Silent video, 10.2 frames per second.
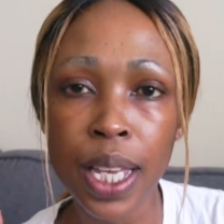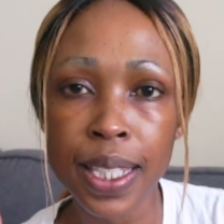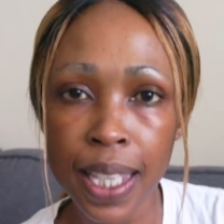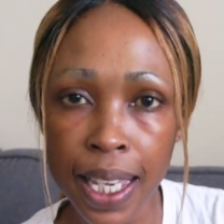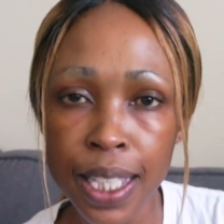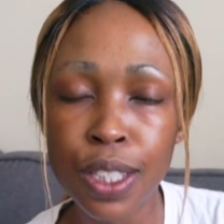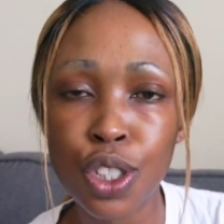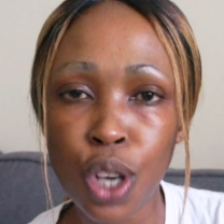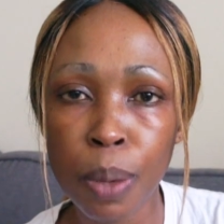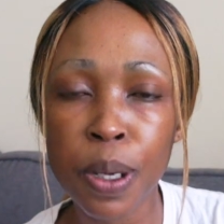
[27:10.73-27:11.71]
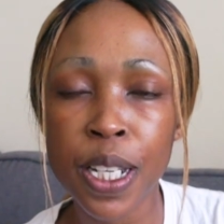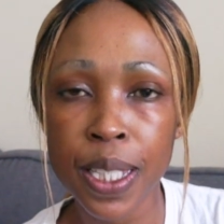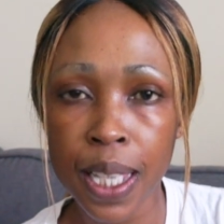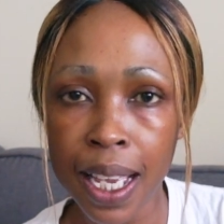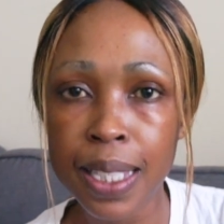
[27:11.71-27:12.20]
It's His job and
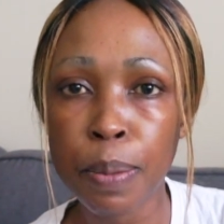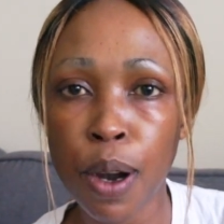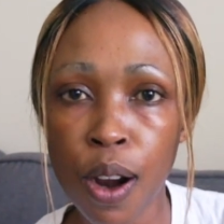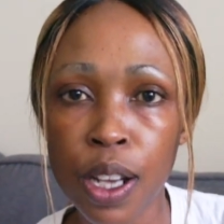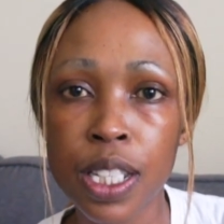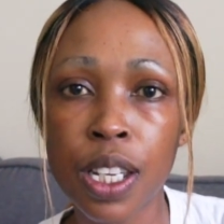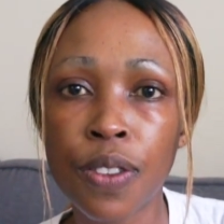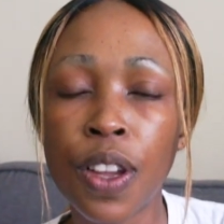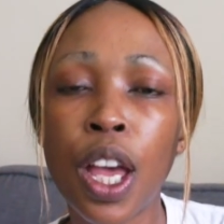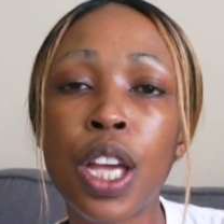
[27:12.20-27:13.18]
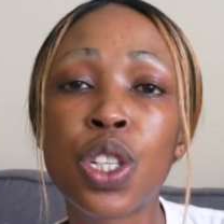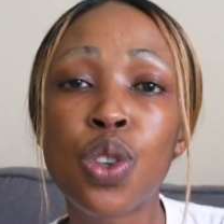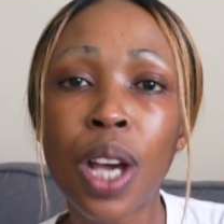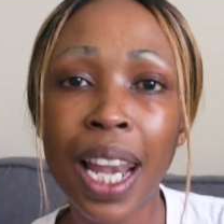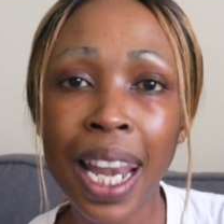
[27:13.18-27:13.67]
it's His prerogative
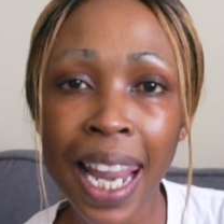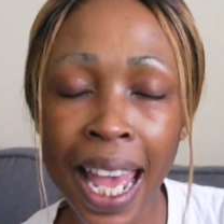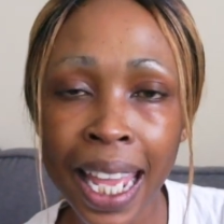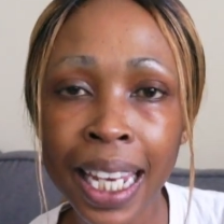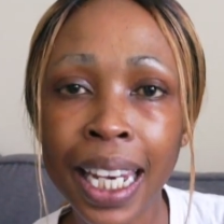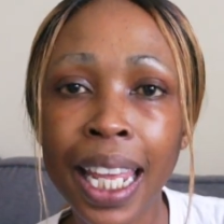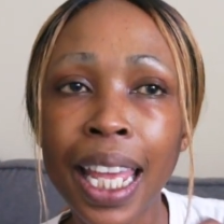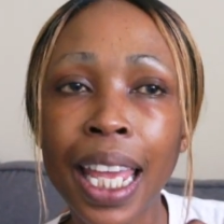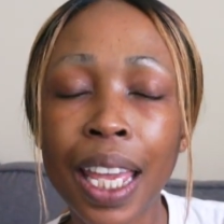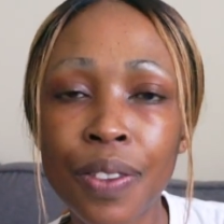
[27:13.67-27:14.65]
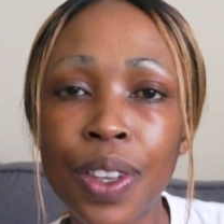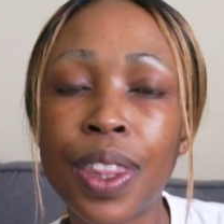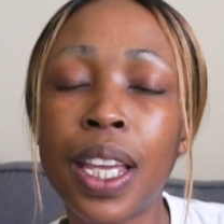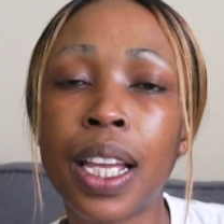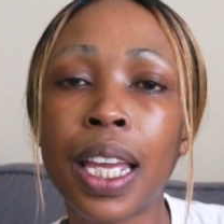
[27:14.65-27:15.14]
to align
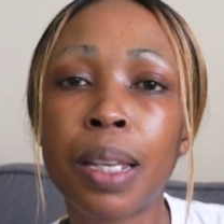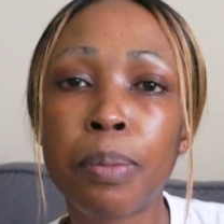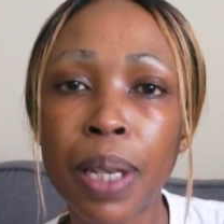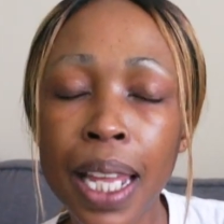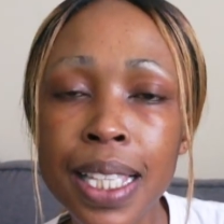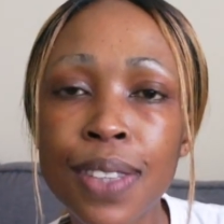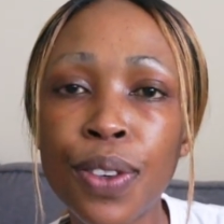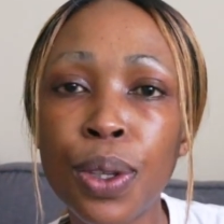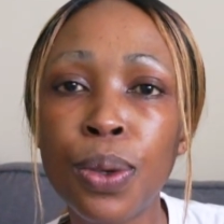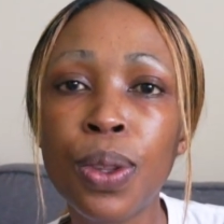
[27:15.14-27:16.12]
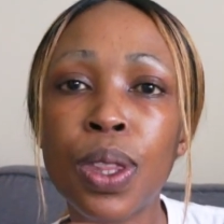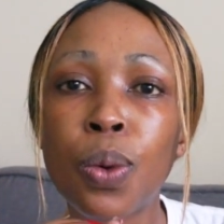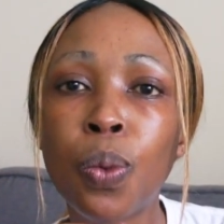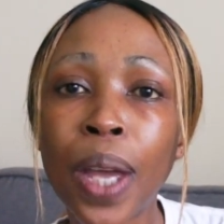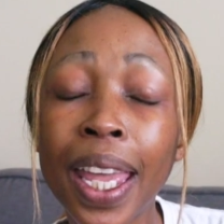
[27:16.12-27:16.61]
everything in place for you the
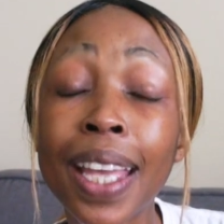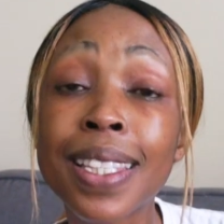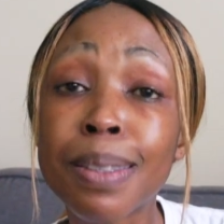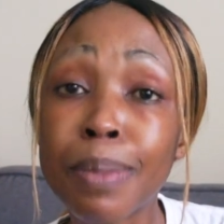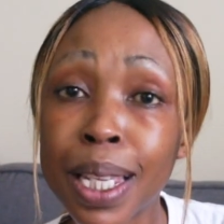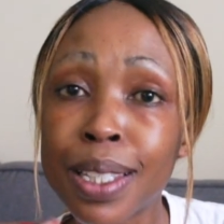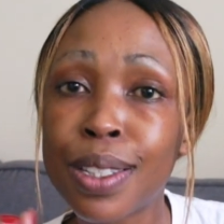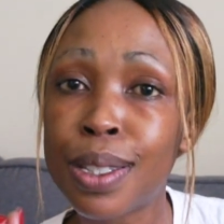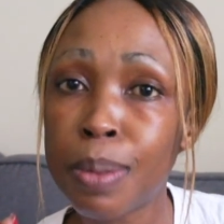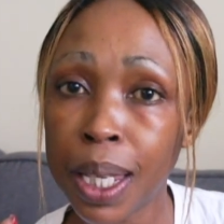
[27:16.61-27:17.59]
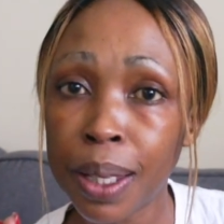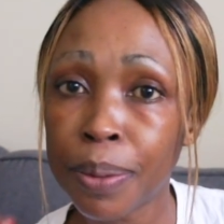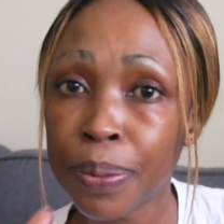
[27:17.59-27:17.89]
way it's meant to be.